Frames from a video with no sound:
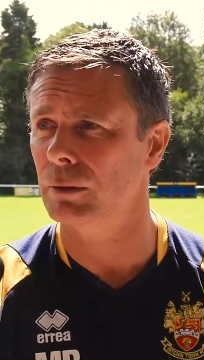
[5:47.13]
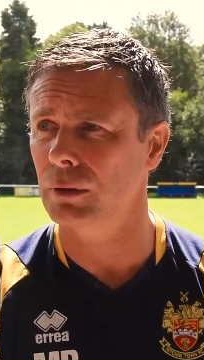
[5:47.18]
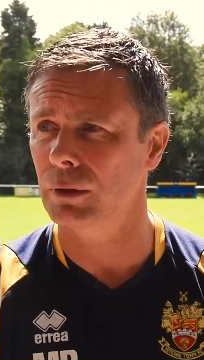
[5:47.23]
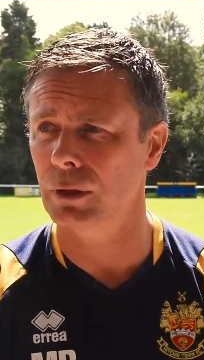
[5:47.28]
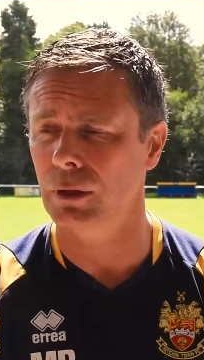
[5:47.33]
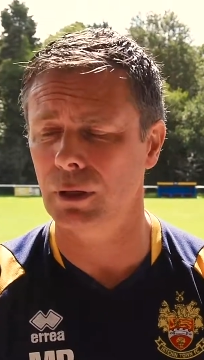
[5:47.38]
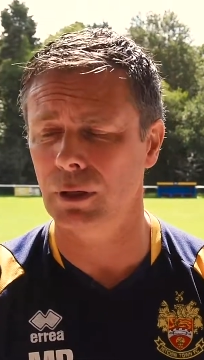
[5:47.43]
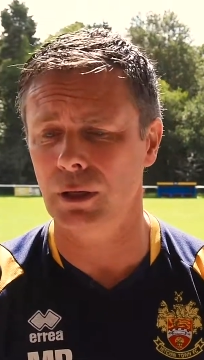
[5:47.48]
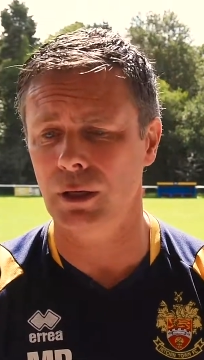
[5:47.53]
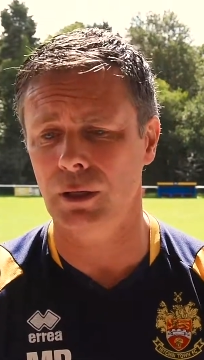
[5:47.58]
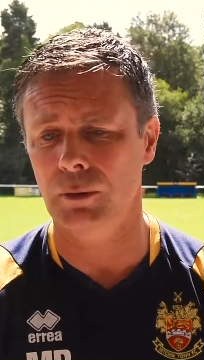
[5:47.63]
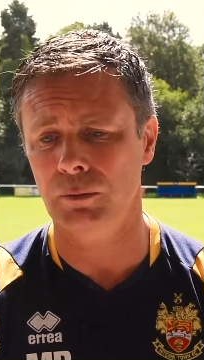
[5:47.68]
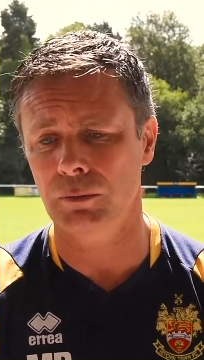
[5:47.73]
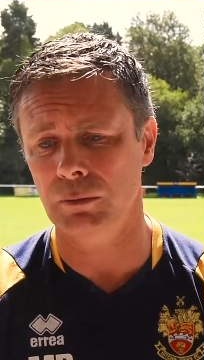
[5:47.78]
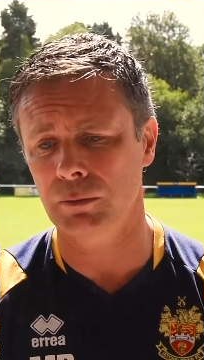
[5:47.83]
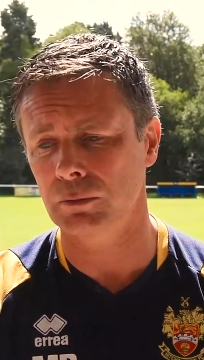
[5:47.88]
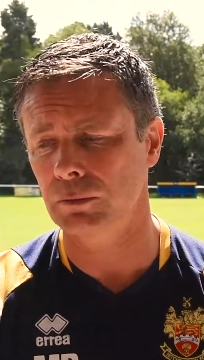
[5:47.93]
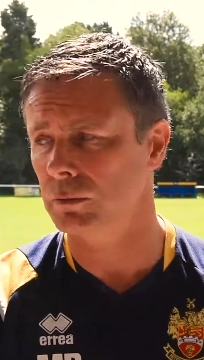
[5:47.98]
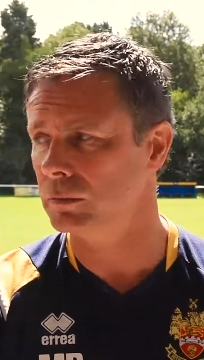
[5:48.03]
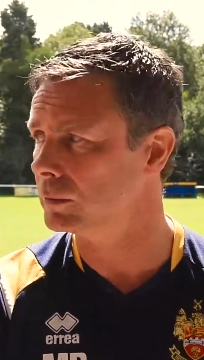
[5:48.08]

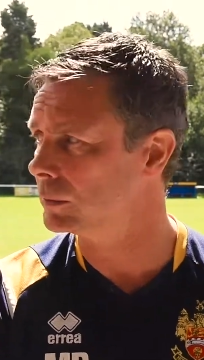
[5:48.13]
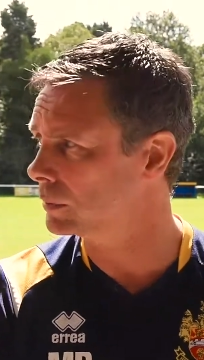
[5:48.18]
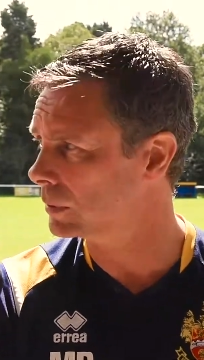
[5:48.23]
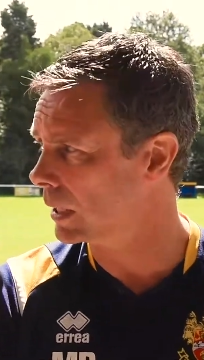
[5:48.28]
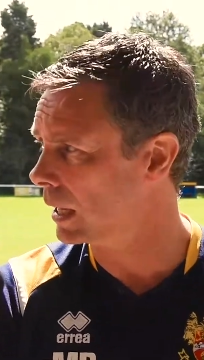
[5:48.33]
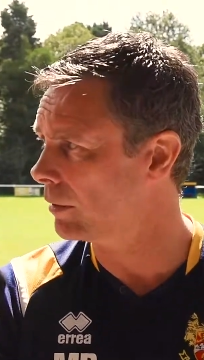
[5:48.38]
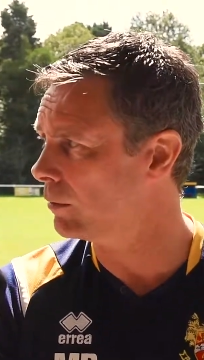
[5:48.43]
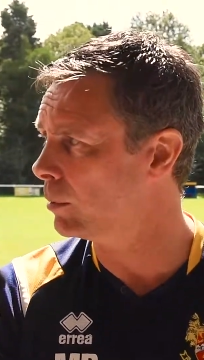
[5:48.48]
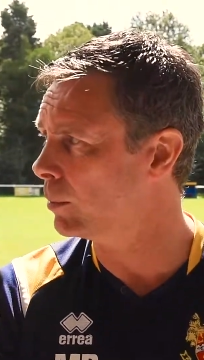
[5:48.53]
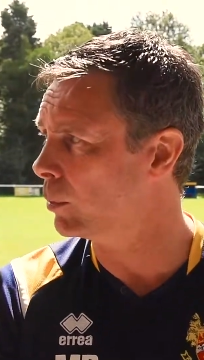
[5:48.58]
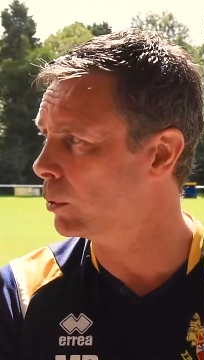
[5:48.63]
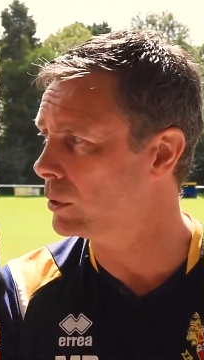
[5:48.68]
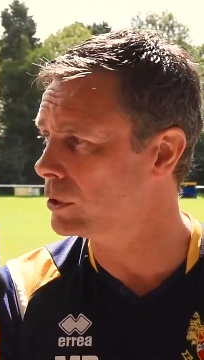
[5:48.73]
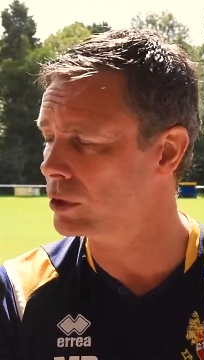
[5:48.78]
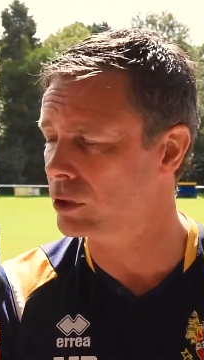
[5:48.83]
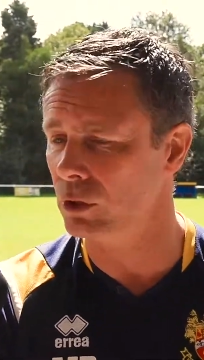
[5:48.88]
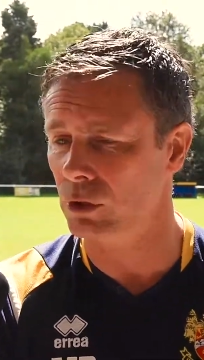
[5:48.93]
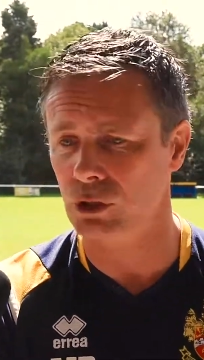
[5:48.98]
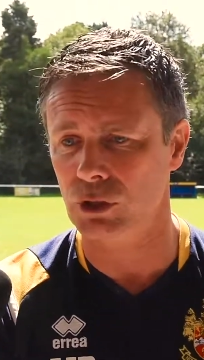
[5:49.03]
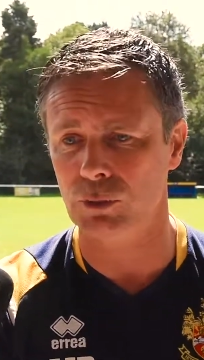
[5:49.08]
Um, other boys
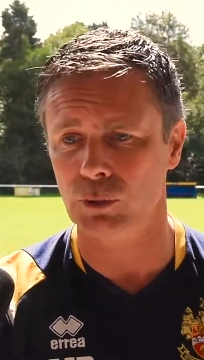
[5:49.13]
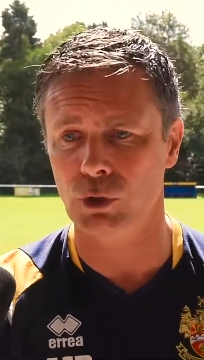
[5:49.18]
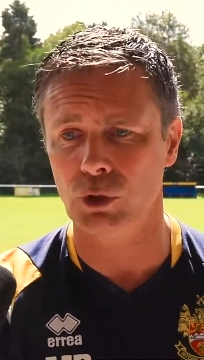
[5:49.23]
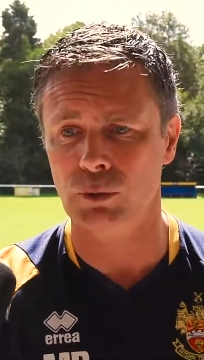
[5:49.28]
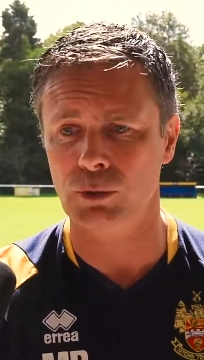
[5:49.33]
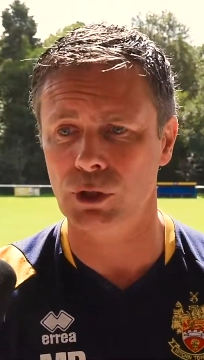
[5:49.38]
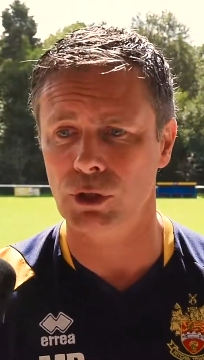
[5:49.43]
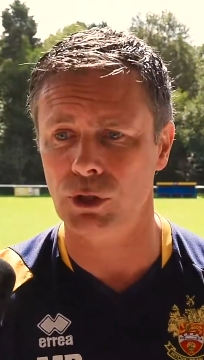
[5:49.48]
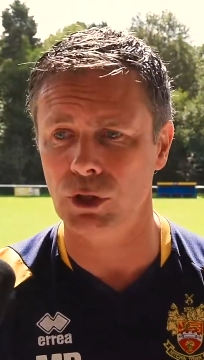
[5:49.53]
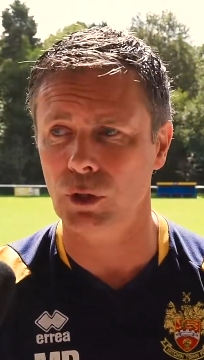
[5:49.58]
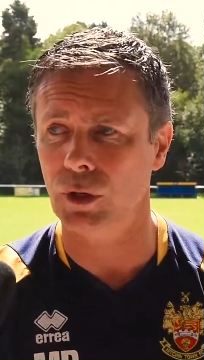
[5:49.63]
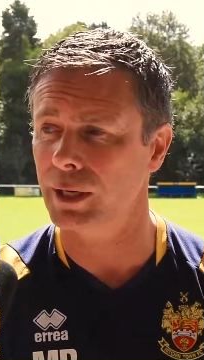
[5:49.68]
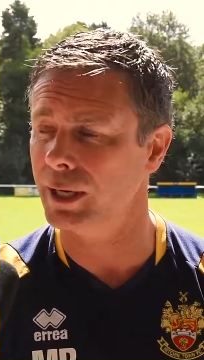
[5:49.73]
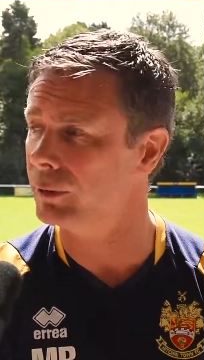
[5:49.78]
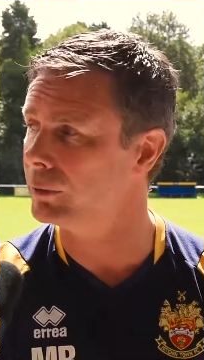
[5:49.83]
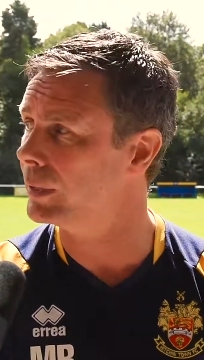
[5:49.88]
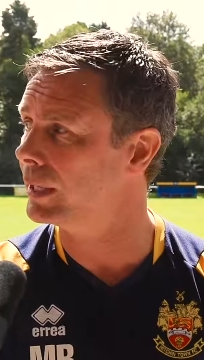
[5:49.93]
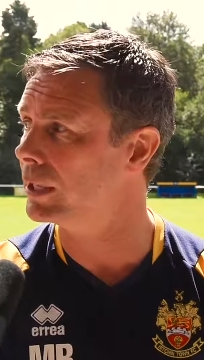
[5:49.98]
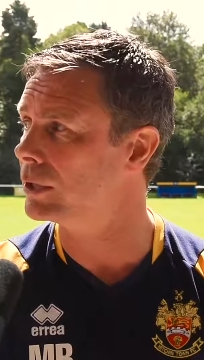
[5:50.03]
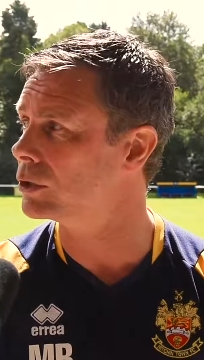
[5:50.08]
have got some jobs to do. I know
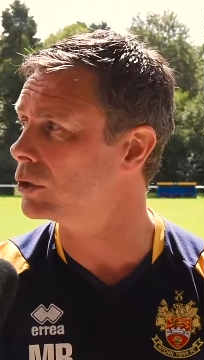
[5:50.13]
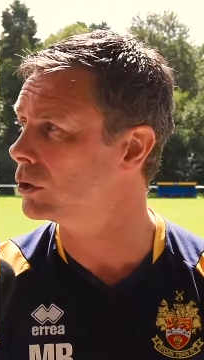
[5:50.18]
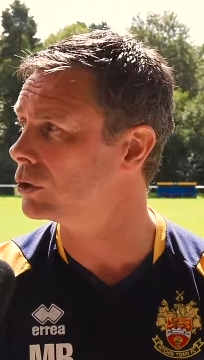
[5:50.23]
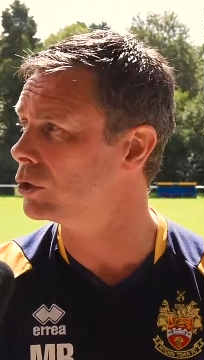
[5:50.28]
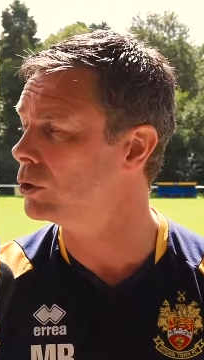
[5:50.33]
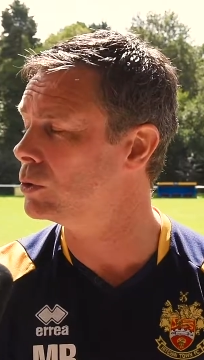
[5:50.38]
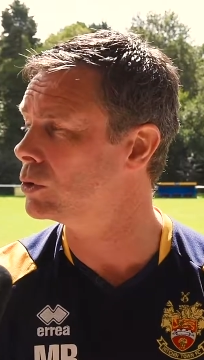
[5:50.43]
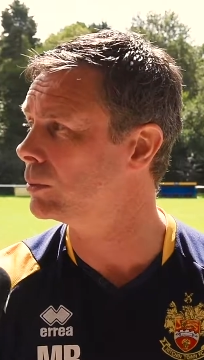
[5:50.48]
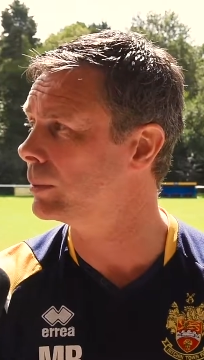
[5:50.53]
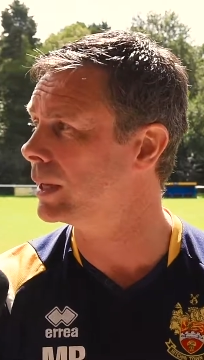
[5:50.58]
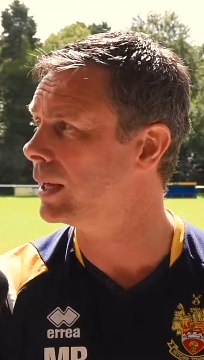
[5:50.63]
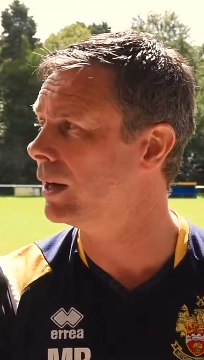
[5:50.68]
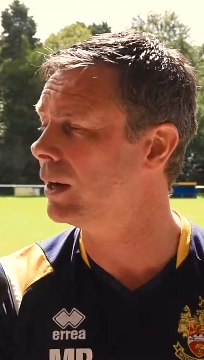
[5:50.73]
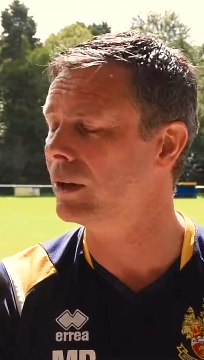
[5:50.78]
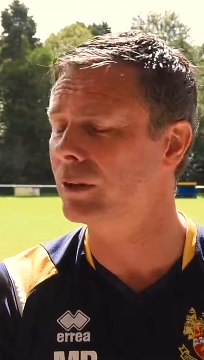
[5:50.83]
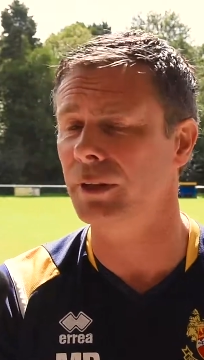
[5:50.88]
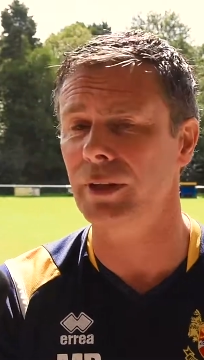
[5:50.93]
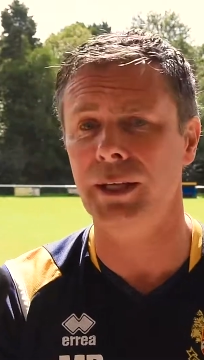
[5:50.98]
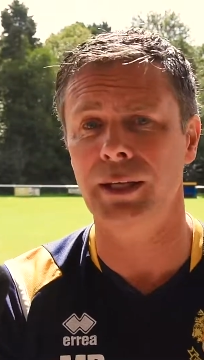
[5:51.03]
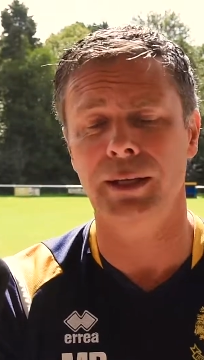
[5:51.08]
Digger's got to do some
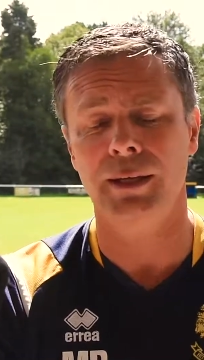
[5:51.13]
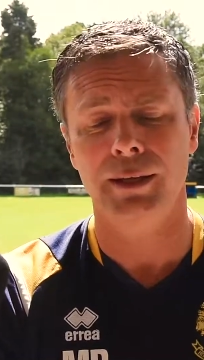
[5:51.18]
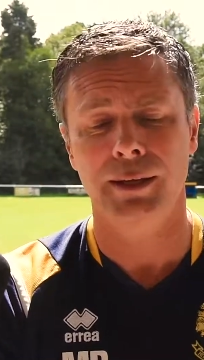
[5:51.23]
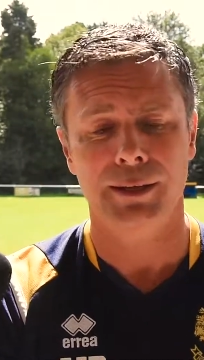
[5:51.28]
gardening.